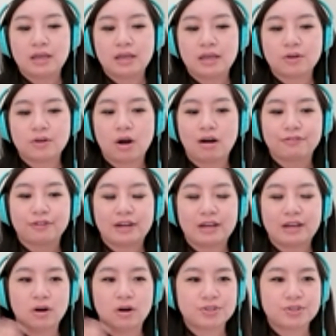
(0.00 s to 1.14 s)
you know, offering
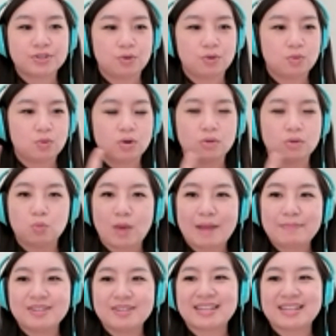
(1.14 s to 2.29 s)
also
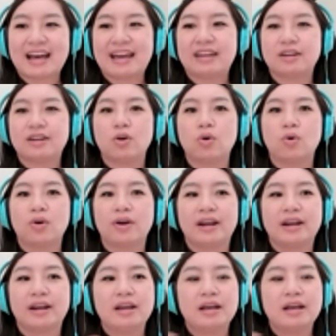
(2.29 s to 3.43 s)
web design
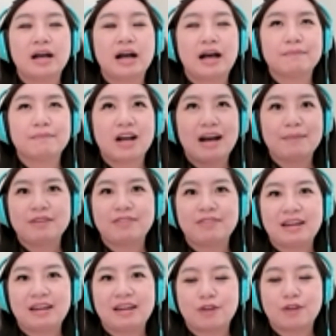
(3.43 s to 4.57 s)
or um,
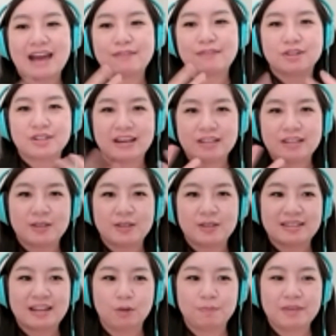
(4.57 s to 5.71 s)
copywriting for advertisements and
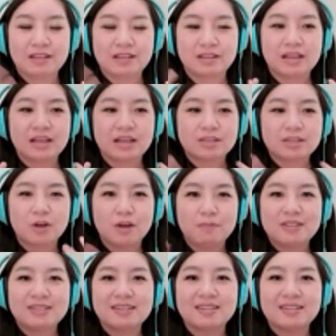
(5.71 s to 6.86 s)
helping small
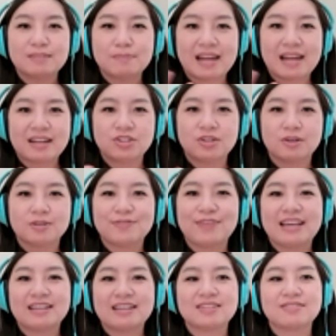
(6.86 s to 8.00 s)
businesses manage those
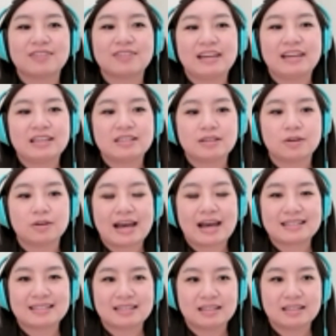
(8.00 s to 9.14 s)
things, right? So
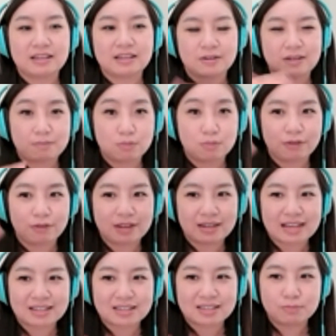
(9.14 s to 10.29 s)
that's you know more of the
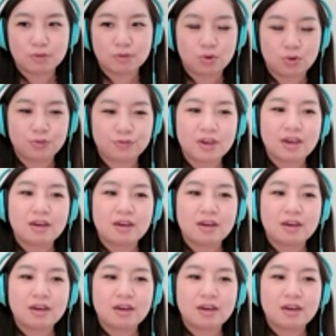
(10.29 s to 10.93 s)
next move